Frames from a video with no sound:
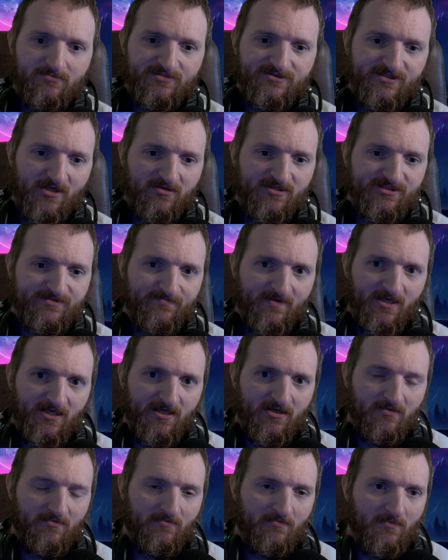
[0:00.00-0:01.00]
so to
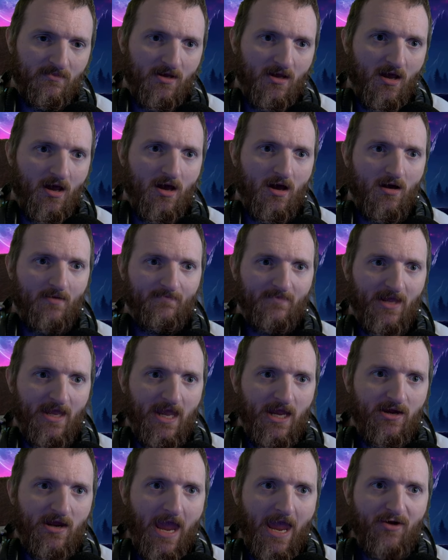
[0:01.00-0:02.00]
speak um, it,